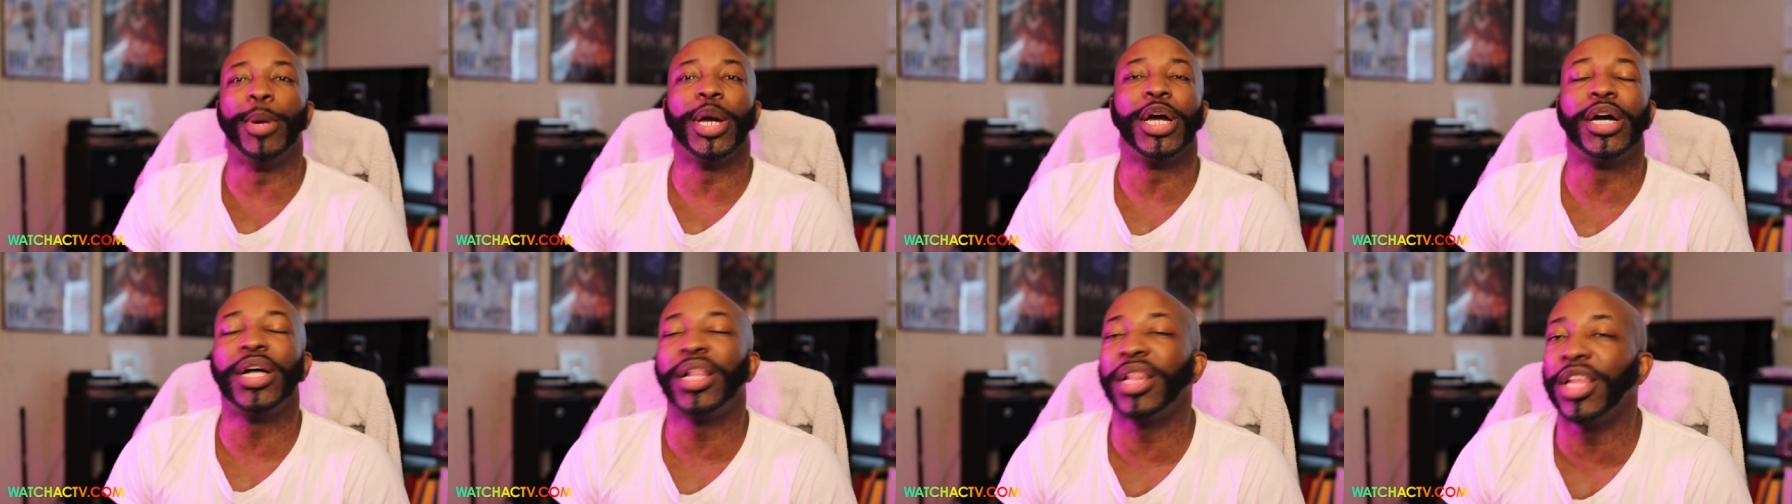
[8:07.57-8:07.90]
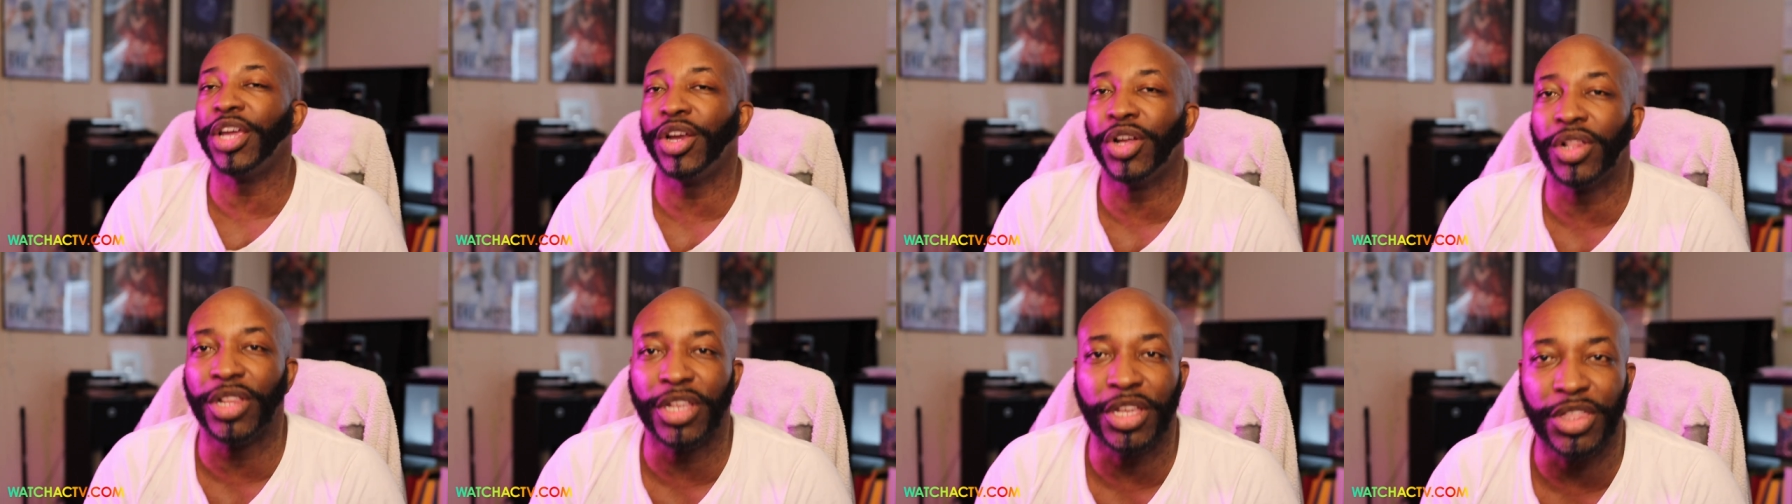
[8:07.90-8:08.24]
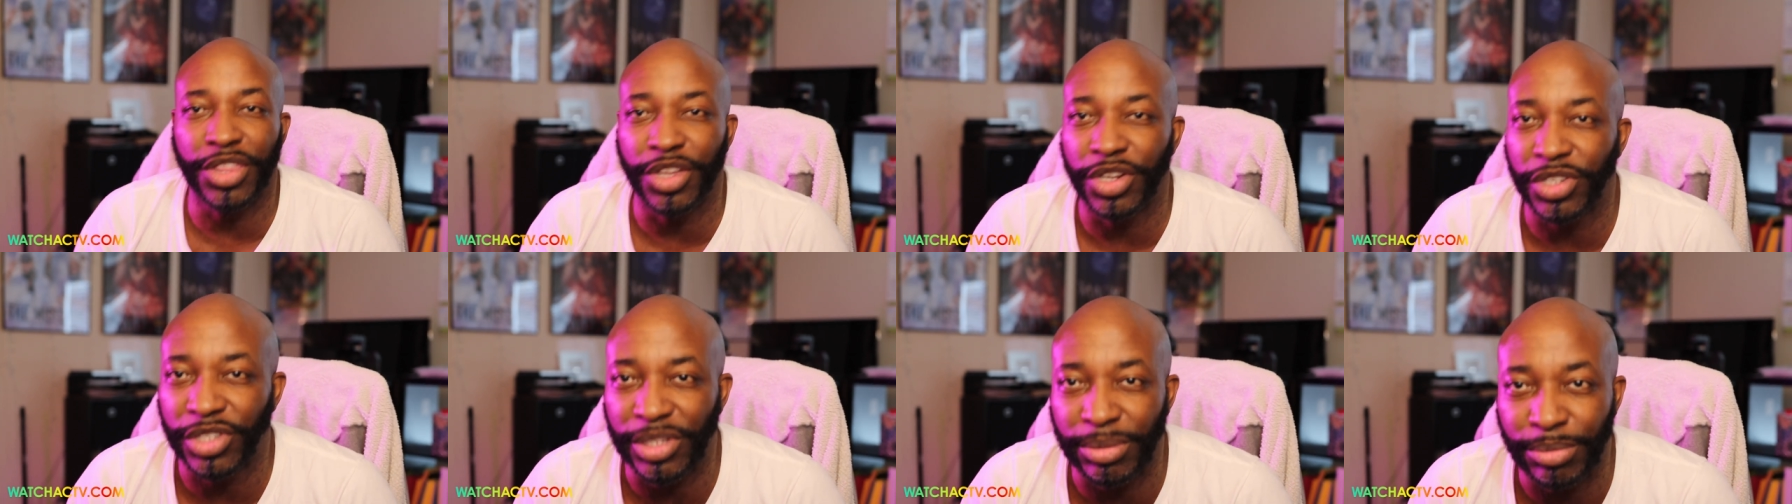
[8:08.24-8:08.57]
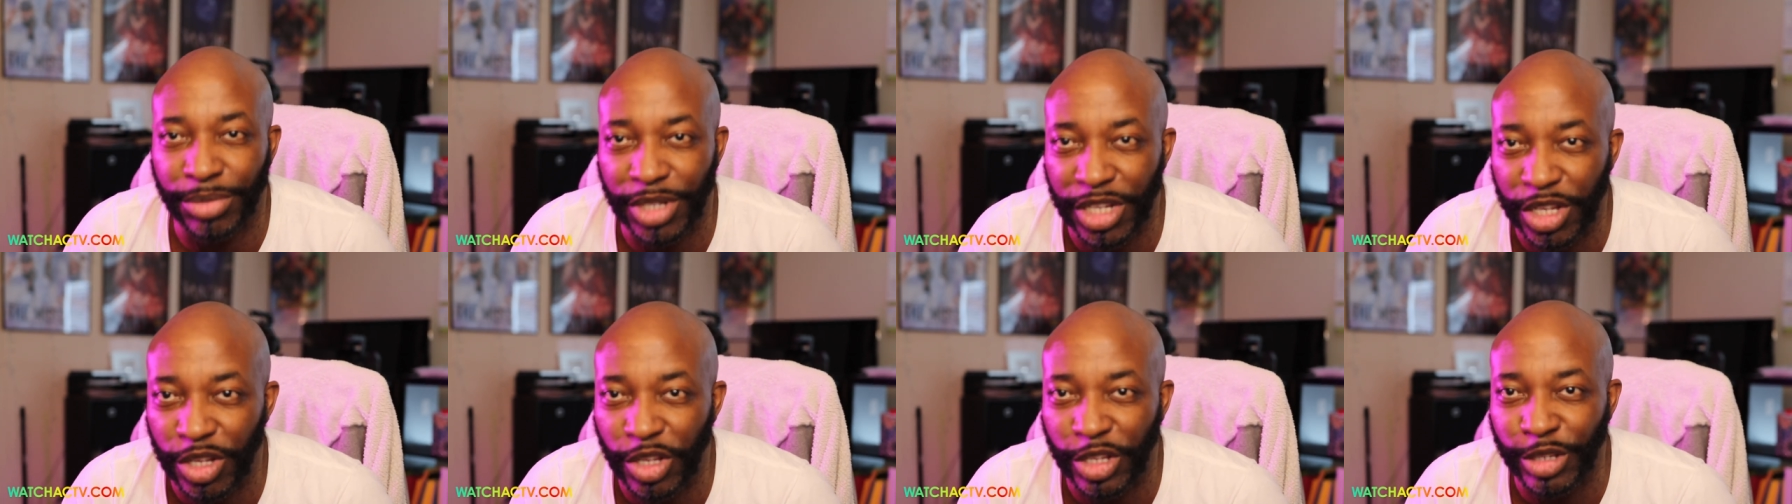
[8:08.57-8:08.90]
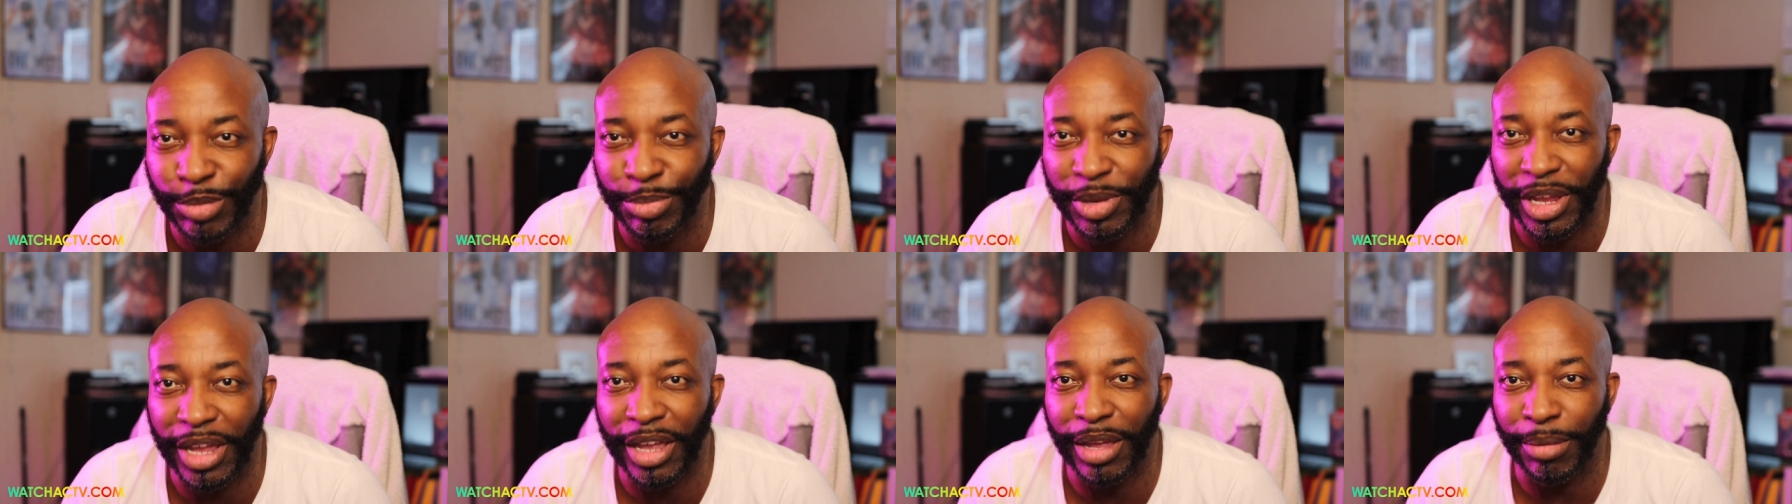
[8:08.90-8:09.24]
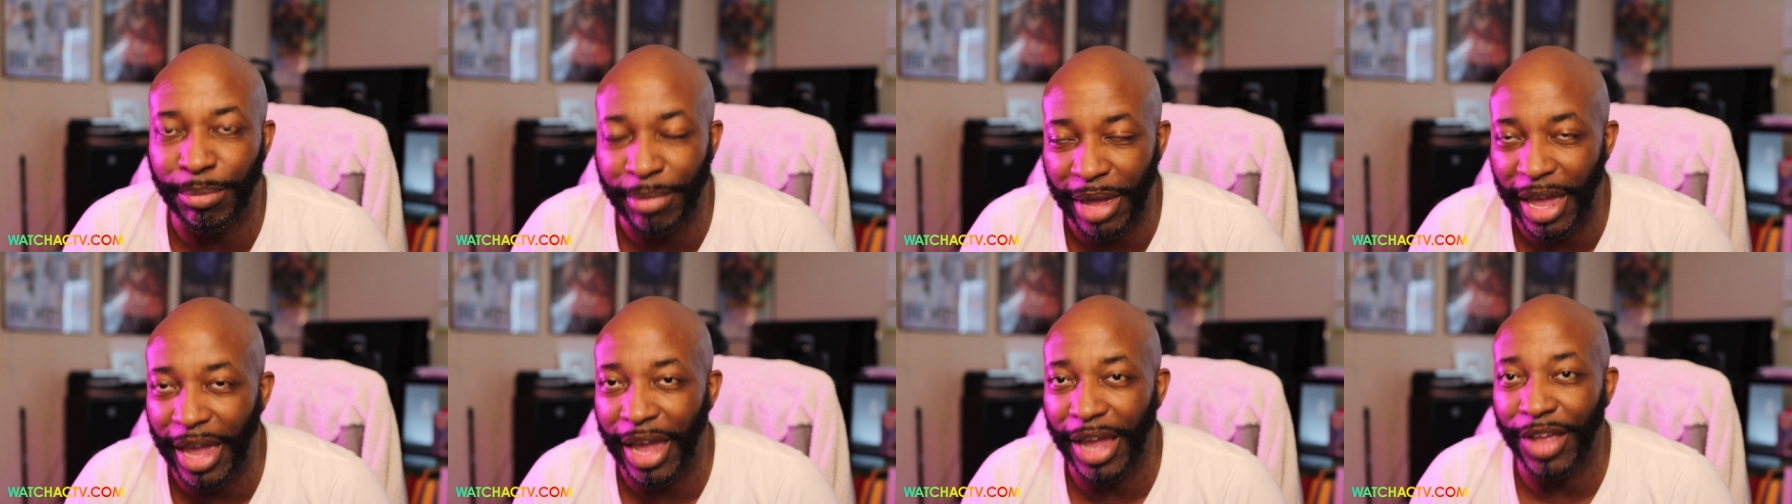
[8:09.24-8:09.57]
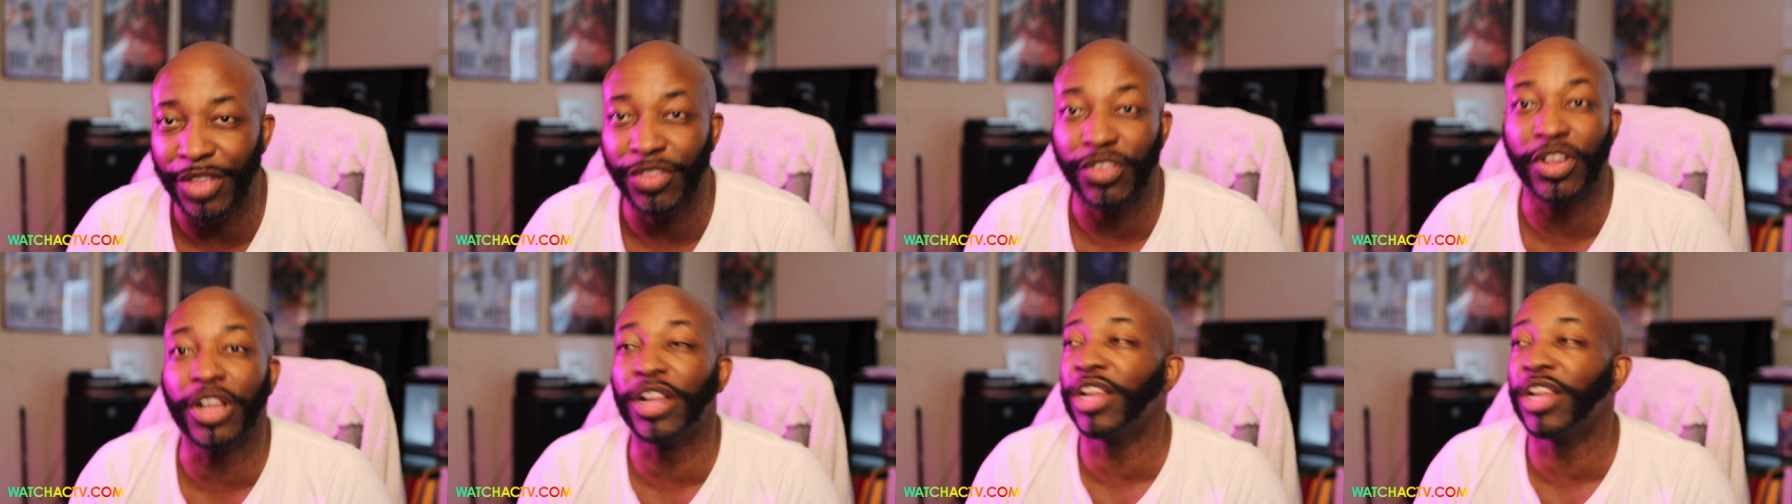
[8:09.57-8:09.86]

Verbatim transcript: but clearly there's some deals being made.